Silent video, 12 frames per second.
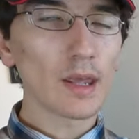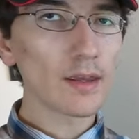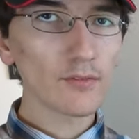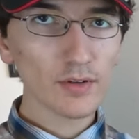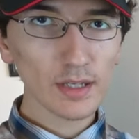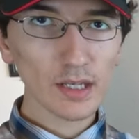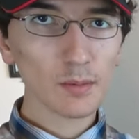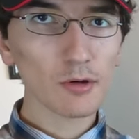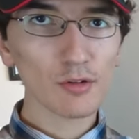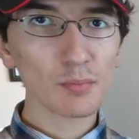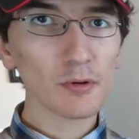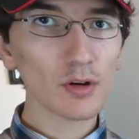If you need the
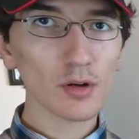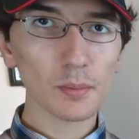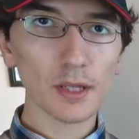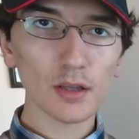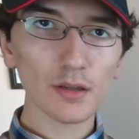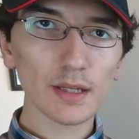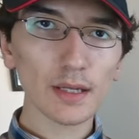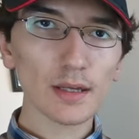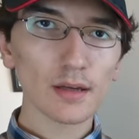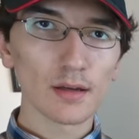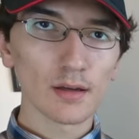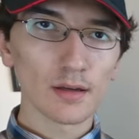most
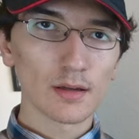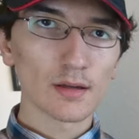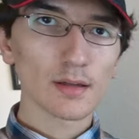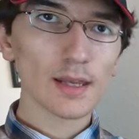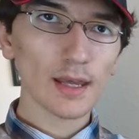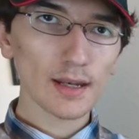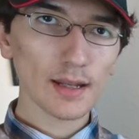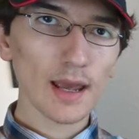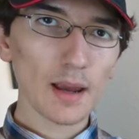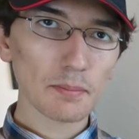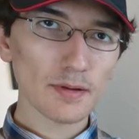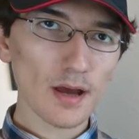portability, get a
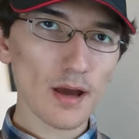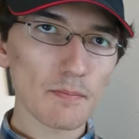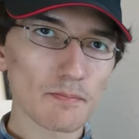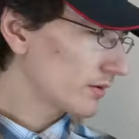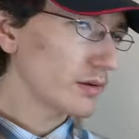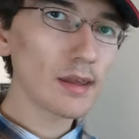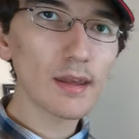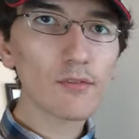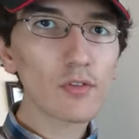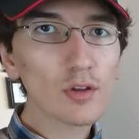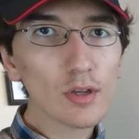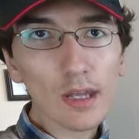laptop.
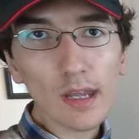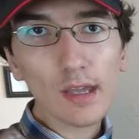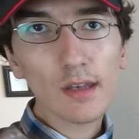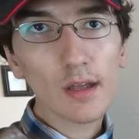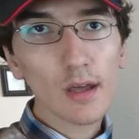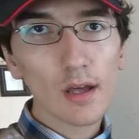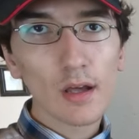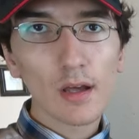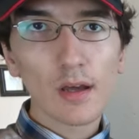If you need